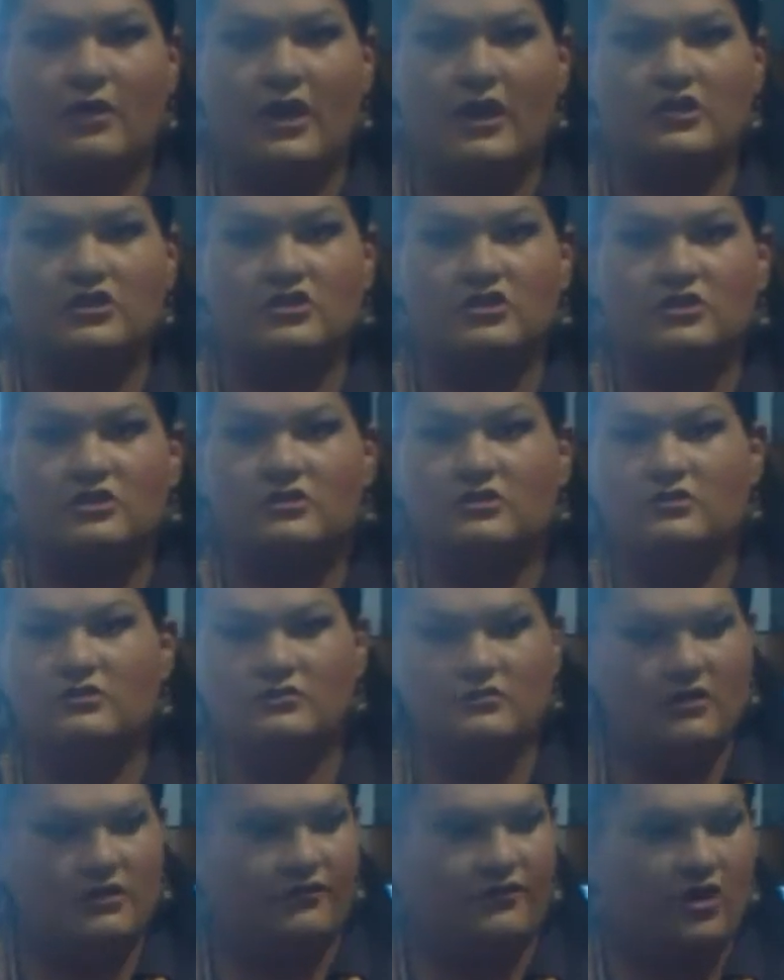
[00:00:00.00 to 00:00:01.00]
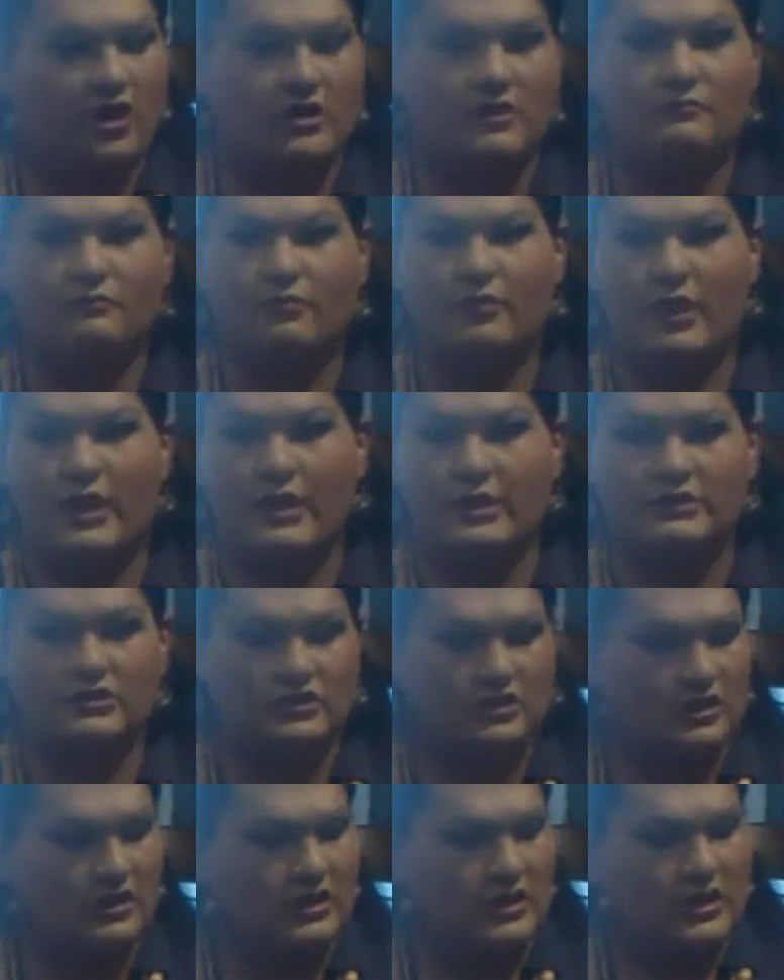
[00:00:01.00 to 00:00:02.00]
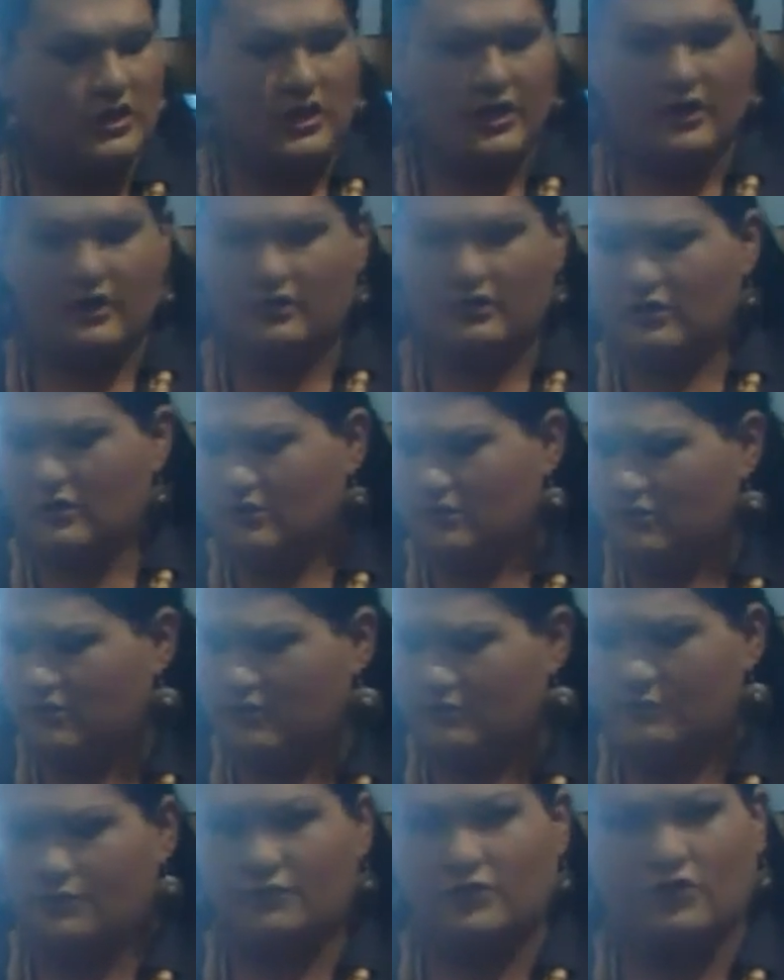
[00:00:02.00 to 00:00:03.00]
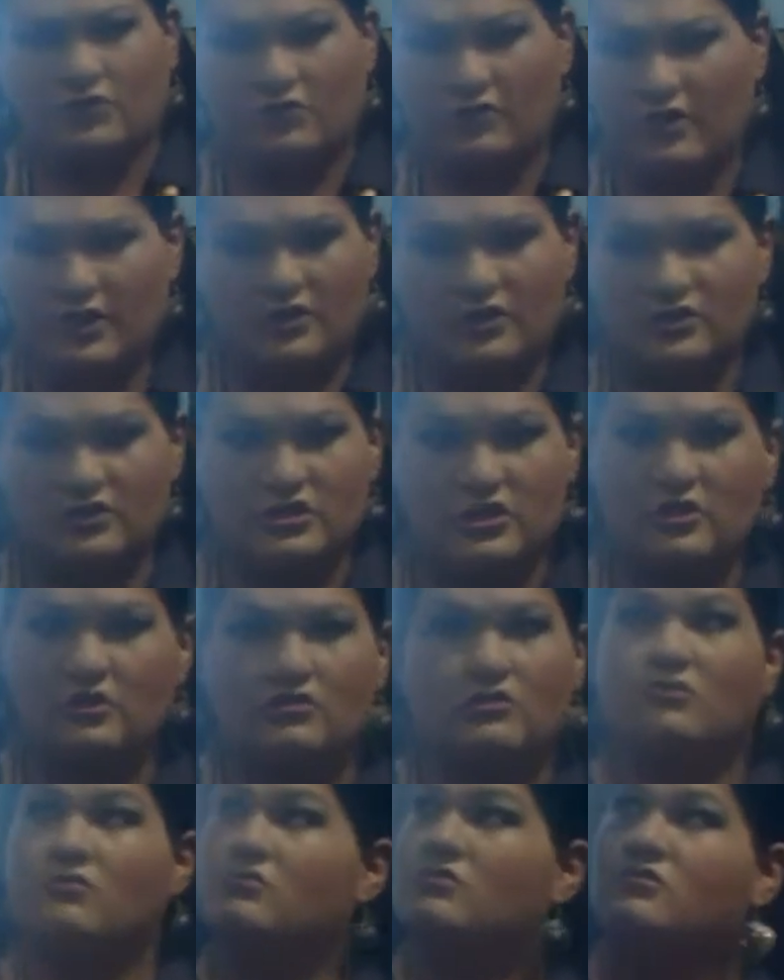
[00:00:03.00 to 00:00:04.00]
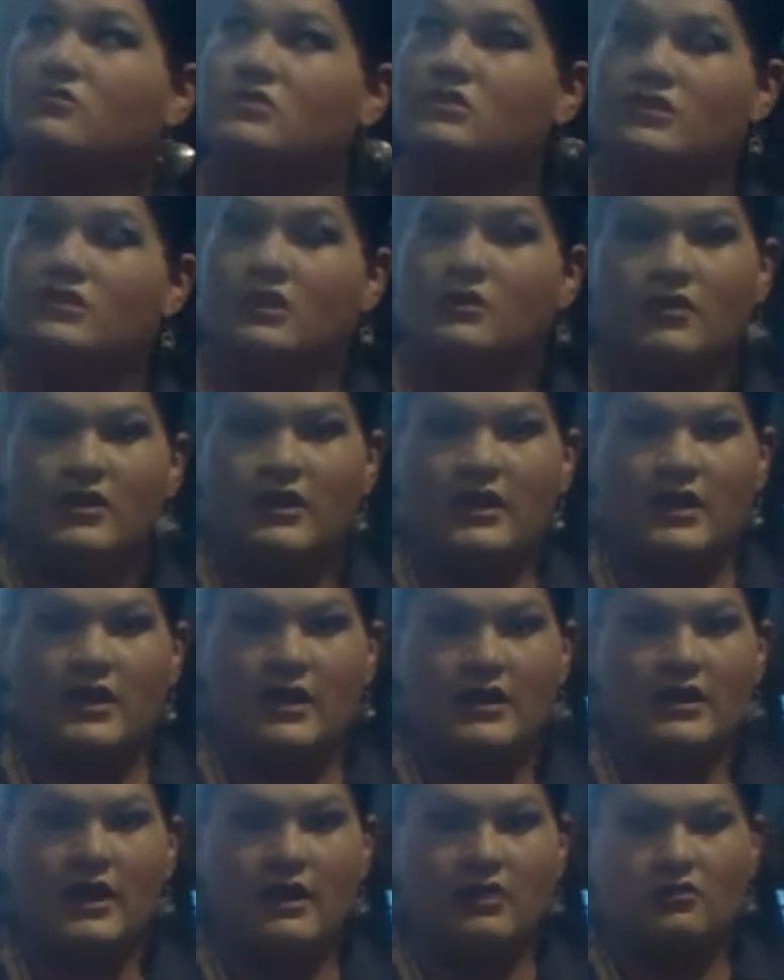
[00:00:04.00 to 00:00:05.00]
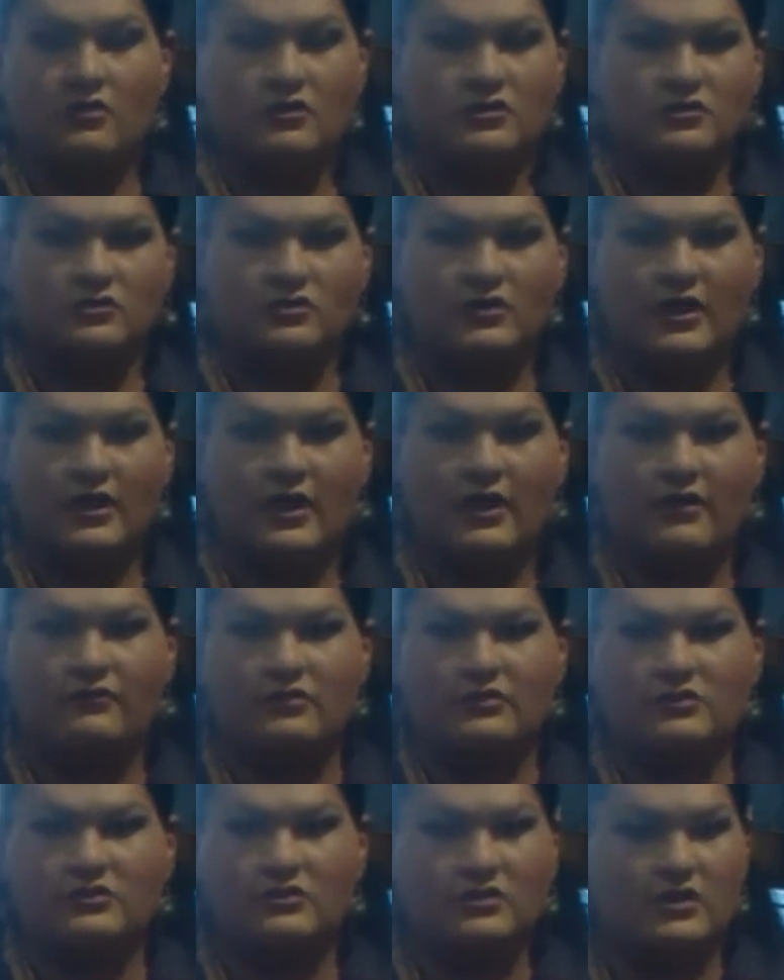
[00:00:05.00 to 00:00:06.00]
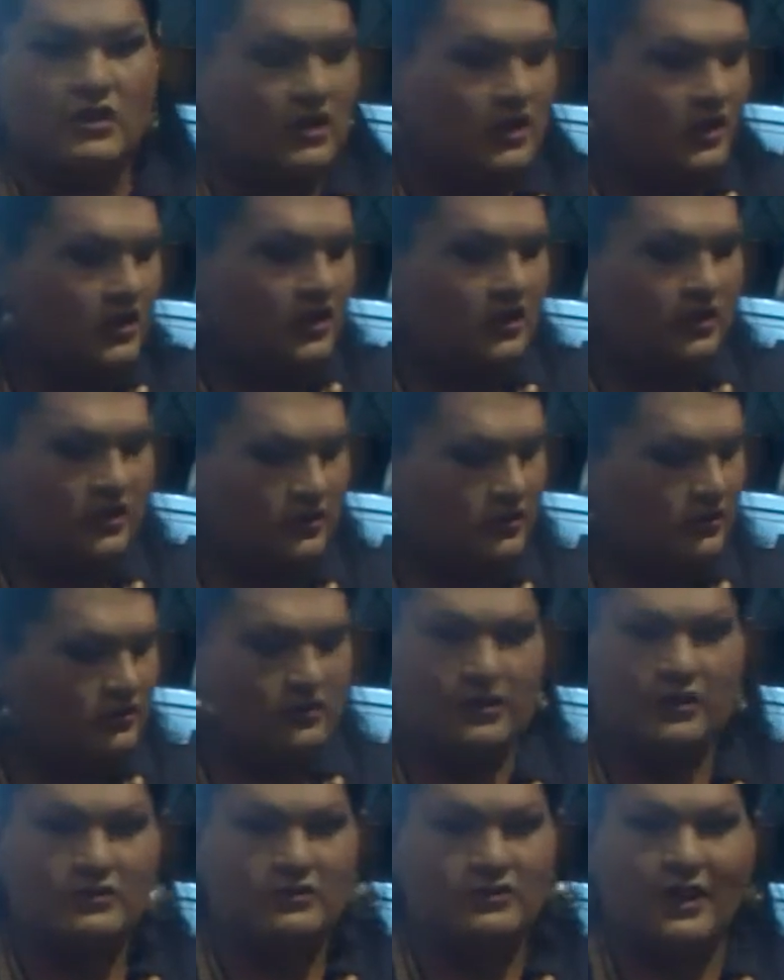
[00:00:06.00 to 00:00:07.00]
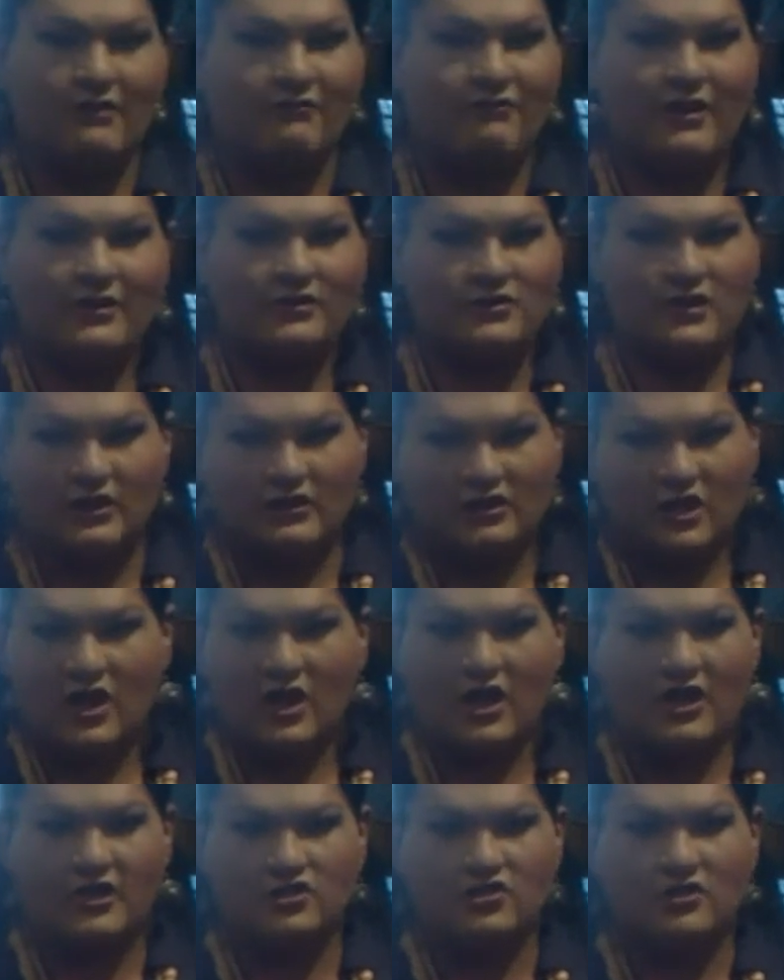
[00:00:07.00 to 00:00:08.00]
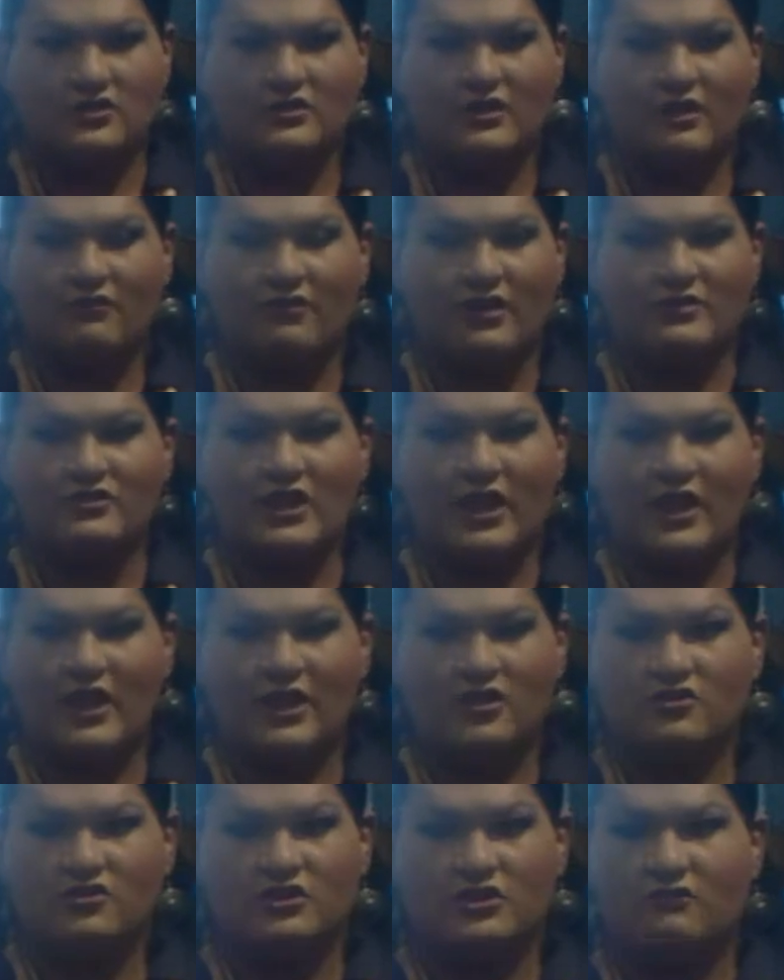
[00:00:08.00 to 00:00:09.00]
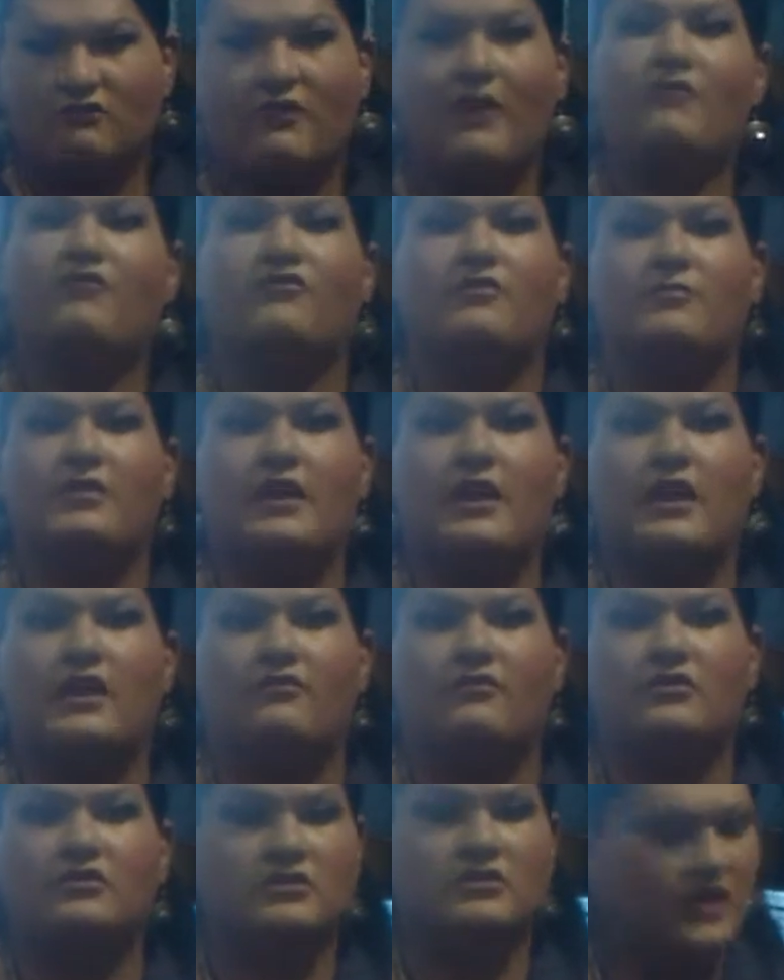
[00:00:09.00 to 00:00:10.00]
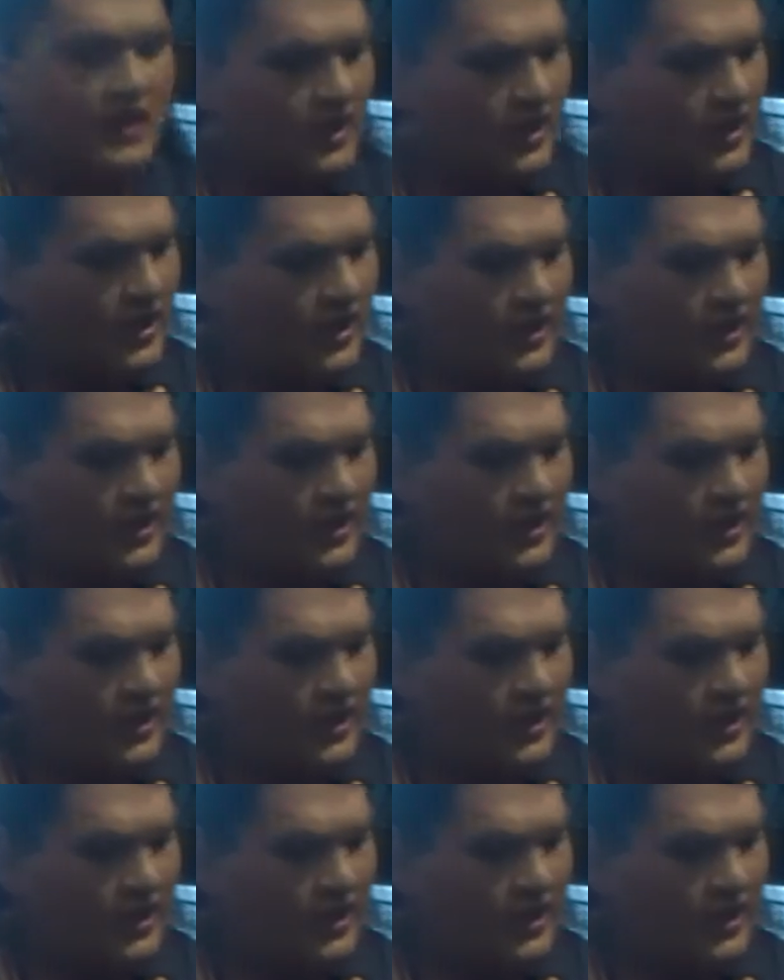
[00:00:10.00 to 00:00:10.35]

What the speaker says: a branch, a fallen branch, and literally create your circle. Stick one hand out into the heavens and conjure and direct that energy right from the heavens,